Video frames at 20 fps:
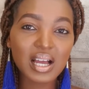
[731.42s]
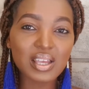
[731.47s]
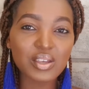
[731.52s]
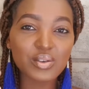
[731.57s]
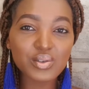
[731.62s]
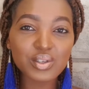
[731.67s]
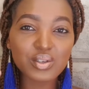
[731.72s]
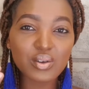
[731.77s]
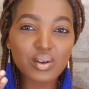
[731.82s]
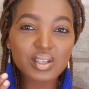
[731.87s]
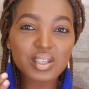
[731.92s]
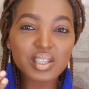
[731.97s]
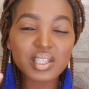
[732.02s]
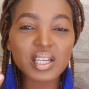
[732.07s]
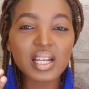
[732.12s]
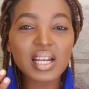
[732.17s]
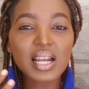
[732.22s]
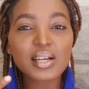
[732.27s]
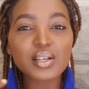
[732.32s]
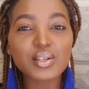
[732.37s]
use
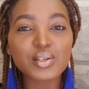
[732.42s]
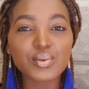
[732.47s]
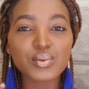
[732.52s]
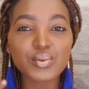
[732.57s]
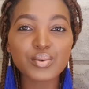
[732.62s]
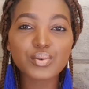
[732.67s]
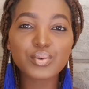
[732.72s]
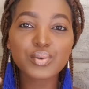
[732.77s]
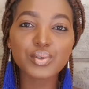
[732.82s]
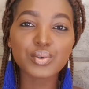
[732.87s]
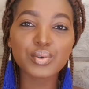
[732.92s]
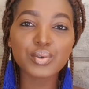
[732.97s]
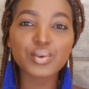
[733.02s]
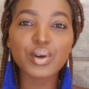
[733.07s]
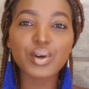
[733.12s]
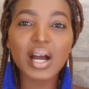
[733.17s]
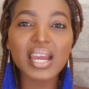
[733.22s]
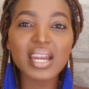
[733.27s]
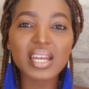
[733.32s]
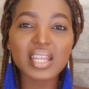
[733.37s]
concealer to
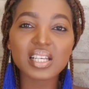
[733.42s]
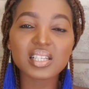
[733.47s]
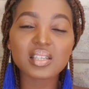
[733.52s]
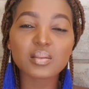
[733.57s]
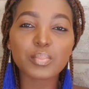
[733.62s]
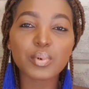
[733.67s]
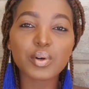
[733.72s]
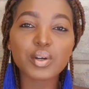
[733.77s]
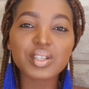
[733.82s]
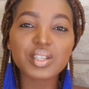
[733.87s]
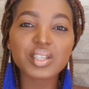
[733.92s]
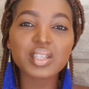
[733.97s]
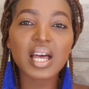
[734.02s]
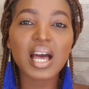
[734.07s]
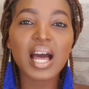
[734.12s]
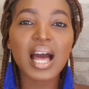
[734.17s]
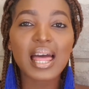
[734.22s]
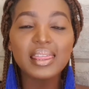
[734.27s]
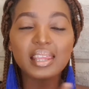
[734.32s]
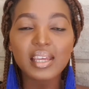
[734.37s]
hide the spots,
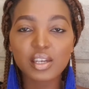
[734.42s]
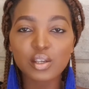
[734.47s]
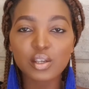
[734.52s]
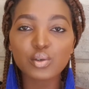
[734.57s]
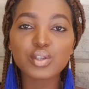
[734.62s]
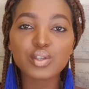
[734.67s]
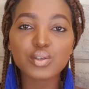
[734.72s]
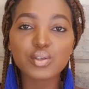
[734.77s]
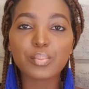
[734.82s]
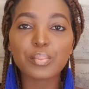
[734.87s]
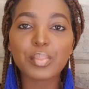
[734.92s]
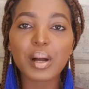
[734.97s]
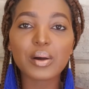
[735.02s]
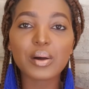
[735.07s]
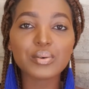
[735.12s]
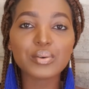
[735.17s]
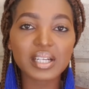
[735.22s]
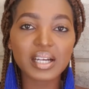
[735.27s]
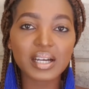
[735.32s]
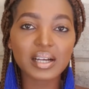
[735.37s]
and then use your
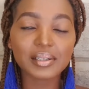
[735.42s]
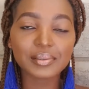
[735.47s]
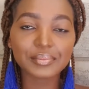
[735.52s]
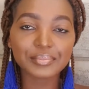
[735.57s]
powder.